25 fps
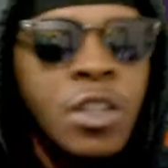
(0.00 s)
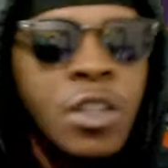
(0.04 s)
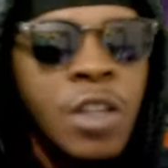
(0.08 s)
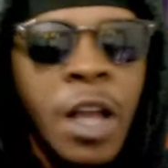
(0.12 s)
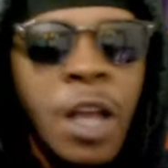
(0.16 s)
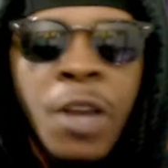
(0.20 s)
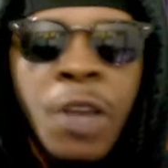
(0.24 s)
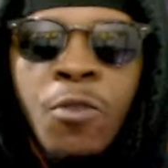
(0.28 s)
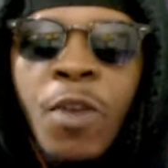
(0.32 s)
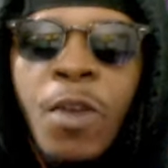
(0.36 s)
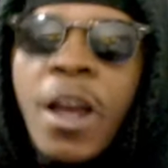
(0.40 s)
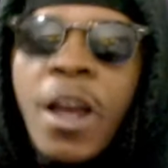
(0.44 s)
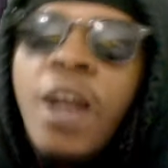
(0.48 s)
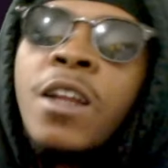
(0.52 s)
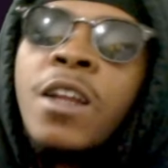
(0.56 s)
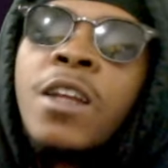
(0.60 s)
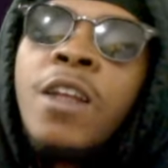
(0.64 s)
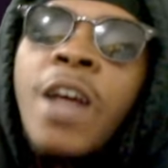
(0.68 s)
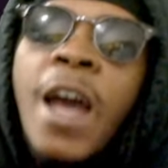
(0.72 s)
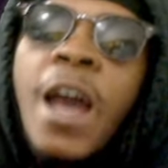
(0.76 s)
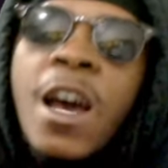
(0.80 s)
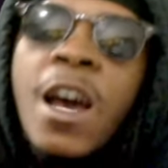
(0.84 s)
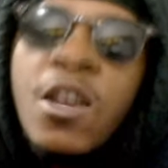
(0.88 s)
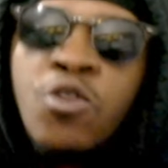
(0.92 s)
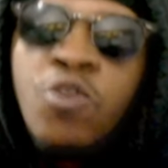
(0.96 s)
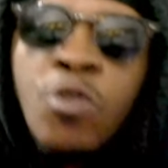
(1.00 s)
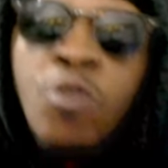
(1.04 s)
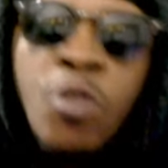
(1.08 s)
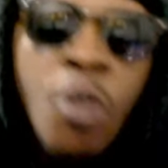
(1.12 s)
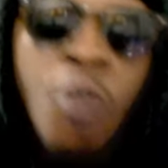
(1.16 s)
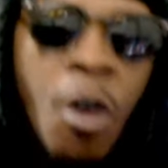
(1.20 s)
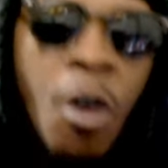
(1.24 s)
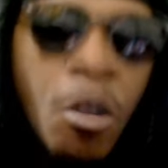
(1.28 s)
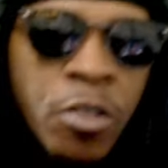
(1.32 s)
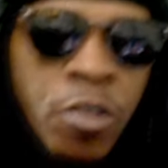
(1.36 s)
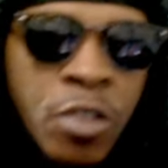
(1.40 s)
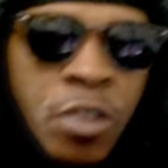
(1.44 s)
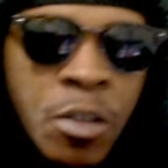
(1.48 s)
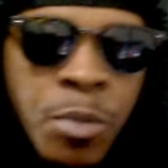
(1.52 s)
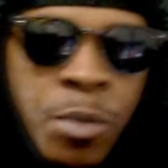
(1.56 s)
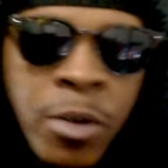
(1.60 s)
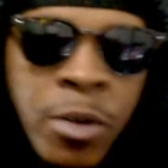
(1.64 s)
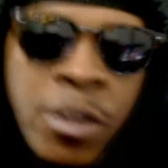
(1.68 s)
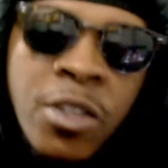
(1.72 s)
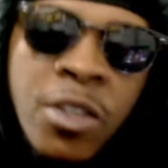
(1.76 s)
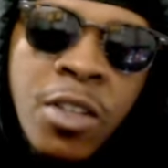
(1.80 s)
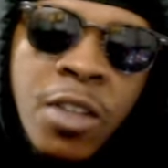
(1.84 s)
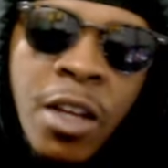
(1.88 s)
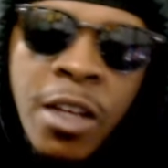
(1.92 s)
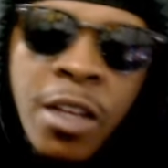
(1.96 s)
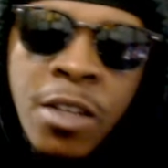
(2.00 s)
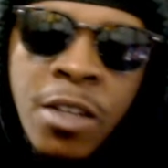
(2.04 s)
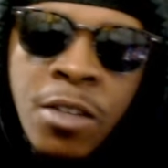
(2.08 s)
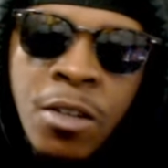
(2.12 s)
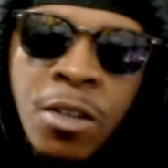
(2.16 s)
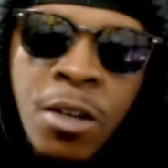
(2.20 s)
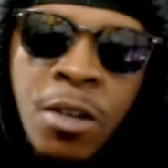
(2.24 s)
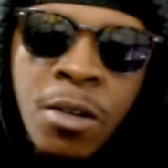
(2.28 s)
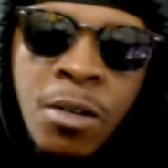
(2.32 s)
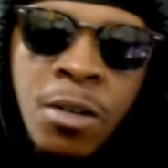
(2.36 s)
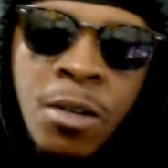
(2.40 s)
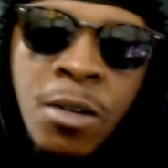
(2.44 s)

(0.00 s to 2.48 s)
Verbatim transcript: Like random casual Call of Duty players, like you know,